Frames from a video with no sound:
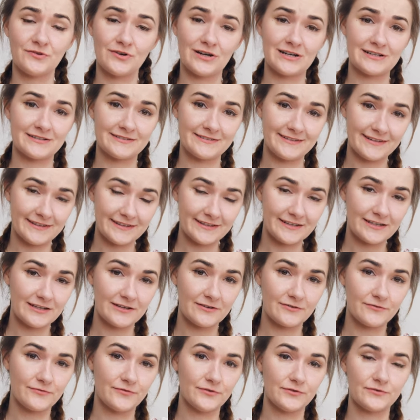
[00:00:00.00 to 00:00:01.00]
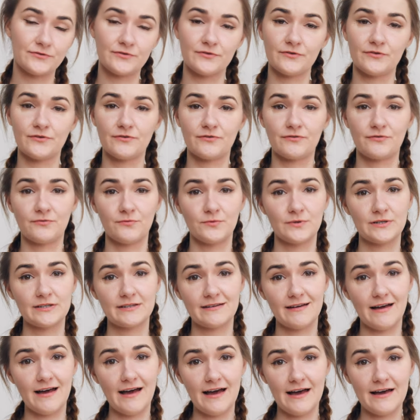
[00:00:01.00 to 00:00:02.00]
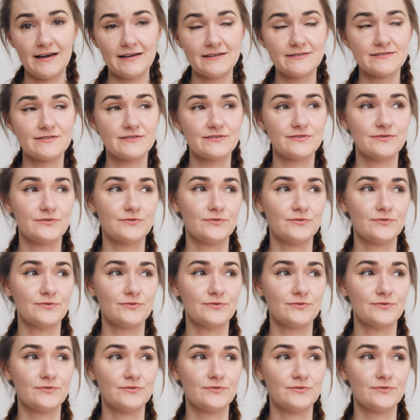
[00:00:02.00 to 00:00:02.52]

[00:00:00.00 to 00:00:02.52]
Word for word: you are taking photos with ice,